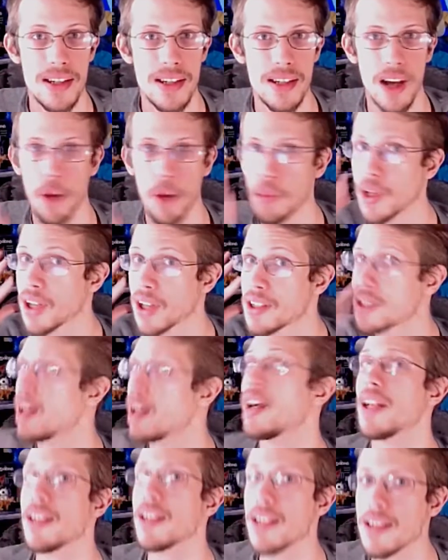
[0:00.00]
I'll put a
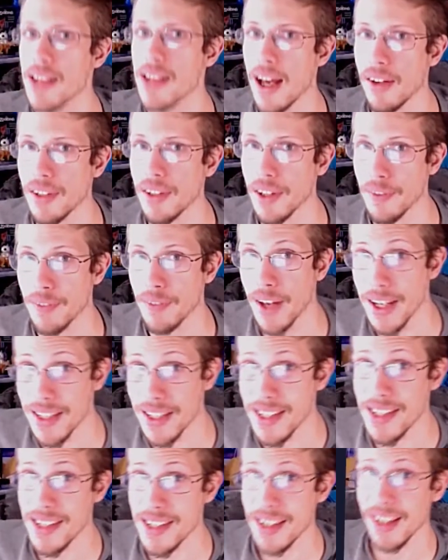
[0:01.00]
ton of detail in the face.